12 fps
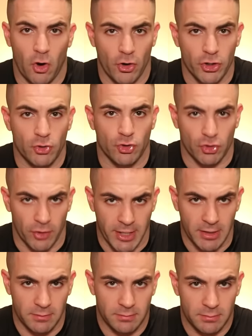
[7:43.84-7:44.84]
The harder you
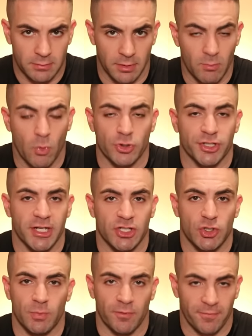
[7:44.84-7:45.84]
train, the more
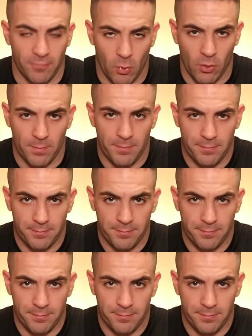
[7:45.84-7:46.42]
sets you perform,